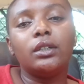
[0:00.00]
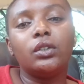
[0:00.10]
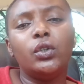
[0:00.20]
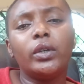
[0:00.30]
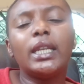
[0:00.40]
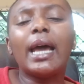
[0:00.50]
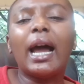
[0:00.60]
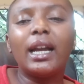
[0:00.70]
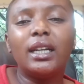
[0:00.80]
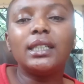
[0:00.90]
You're in
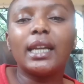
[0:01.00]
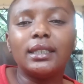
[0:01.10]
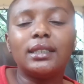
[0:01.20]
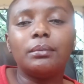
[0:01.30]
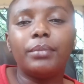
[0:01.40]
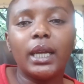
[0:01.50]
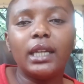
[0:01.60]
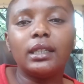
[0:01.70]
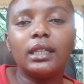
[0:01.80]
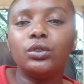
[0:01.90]
agonizing
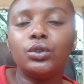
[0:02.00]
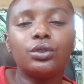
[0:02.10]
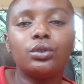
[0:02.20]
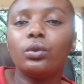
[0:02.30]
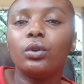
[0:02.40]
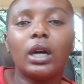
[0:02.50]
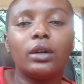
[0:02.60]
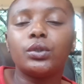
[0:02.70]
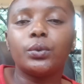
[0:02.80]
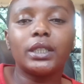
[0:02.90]
pain and you just don't know how
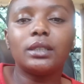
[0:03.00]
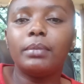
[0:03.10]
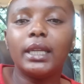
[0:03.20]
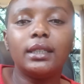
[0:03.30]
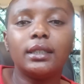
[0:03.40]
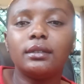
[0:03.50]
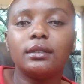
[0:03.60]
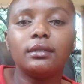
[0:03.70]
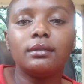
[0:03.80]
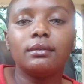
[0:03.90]
to explain it.
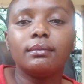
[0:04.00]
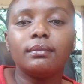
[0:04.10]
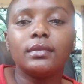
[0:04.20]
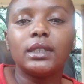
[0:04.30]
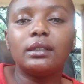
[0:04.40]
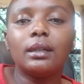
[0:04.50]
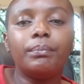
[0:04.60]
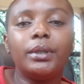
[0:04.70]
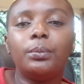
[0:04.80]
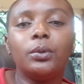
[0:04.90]
Some
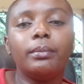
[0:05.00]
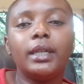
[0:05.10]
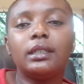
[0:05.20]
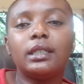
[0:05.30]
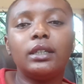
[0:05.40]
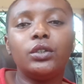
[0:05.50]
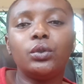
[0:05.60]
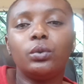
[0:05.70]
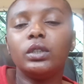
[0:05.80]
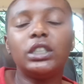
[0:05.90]
people may say, you know
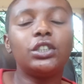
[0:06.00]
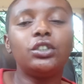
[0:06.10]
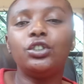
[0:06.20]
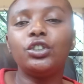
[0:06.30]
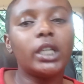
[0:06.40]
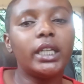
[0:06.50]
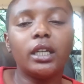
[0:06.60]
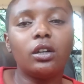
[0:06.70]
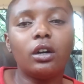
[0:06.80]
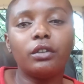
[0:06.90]
what, just shake it
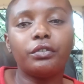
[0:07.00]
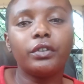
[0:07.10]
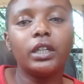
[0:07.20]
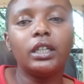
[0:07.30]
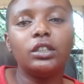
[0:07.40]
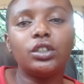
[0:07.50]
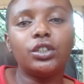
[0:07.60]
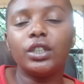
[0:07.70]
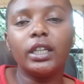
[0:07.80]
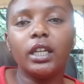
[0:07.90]
off. Just
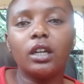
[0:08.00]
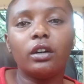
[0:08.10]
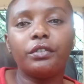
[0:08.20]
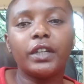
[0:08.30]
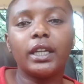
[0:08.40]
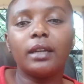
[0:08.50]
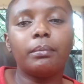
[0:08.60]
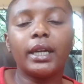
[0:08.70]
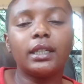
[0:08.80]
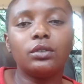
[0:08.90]
shake it off and get
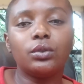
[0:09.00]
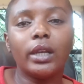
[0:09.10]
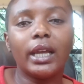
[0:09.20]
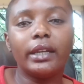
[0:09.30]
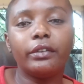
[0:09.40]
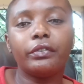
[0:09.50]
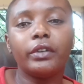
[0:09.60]
back into life.